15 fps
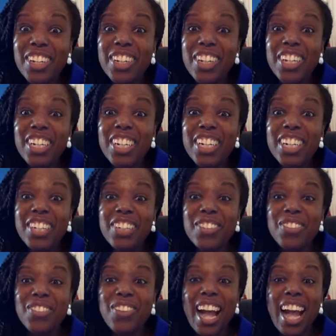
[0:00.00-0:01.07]

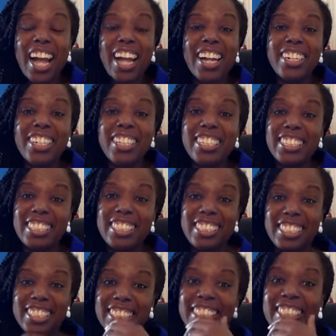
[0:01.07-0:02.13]

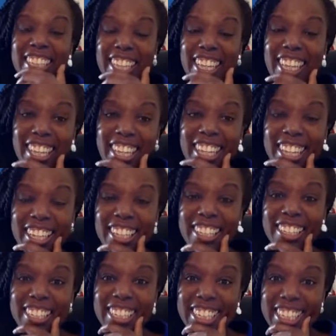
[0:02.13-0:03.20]

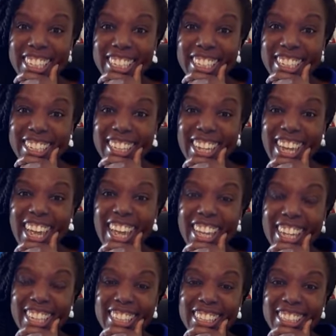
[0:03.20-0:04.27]

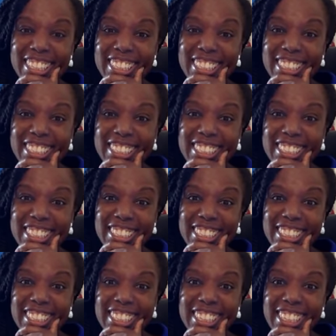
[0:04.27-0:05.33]

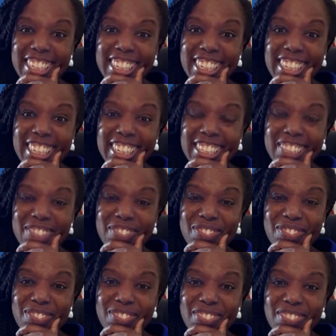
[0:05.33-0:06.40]
The person shown says nothing.